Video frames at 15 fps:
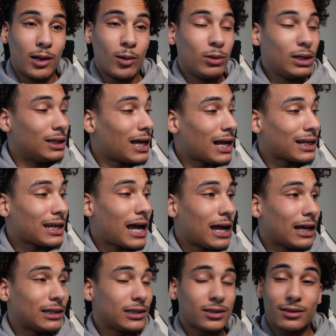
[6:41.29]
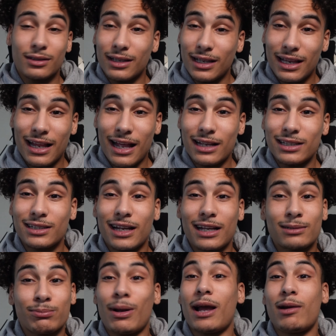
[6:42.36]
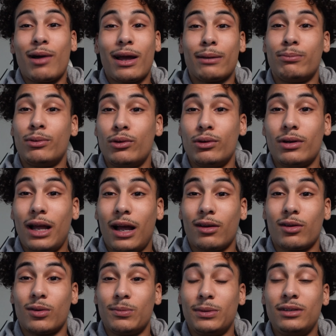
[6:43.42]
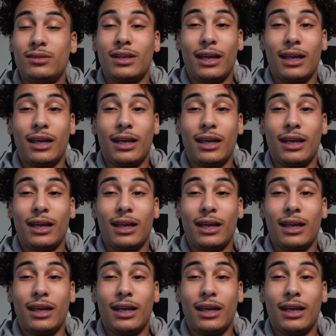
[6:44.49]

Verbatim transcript: We locked eyes. That That's probably why he pulled out on me.